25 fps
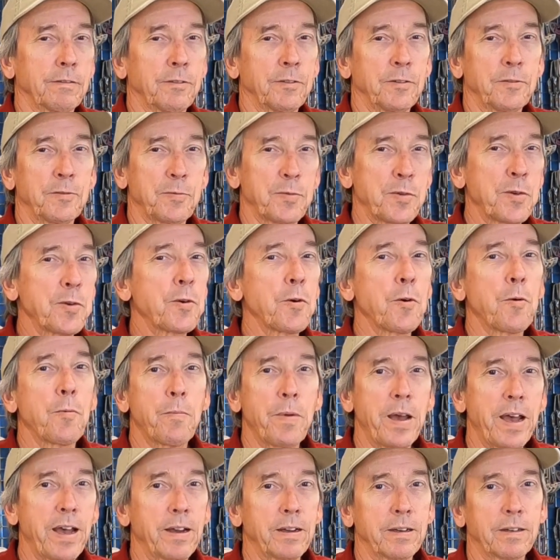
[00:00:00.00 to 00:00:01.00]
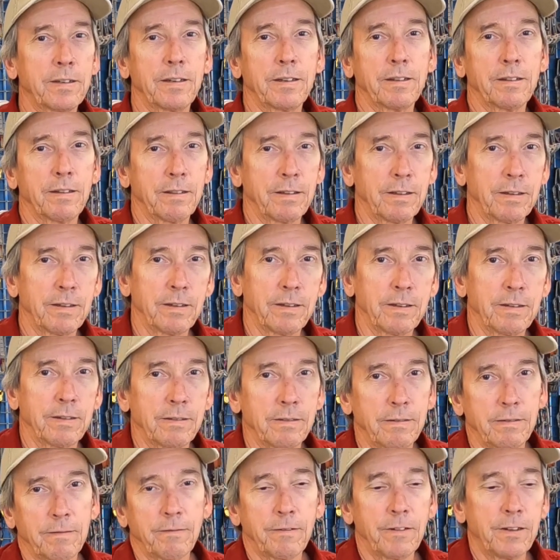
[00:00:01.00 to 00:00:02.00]
And as we go back to the,
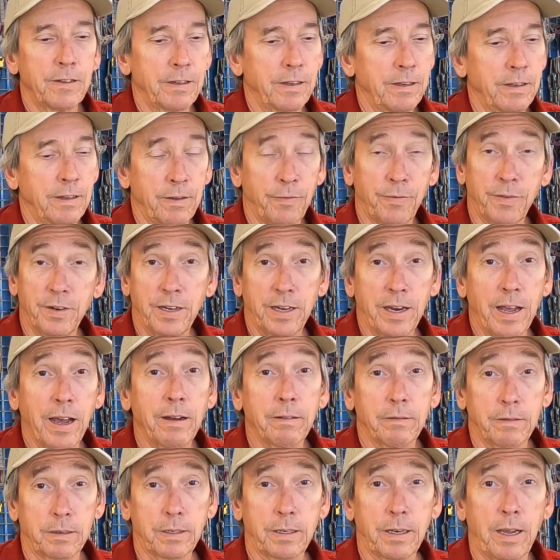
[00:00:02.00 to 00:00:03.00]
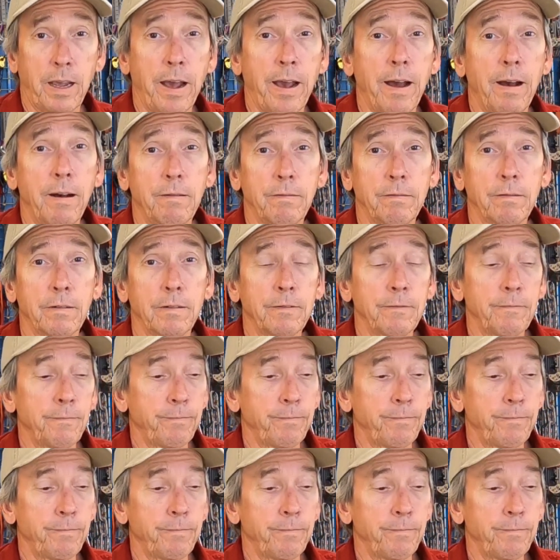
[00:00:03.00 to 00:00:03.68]
if in doubt, scout,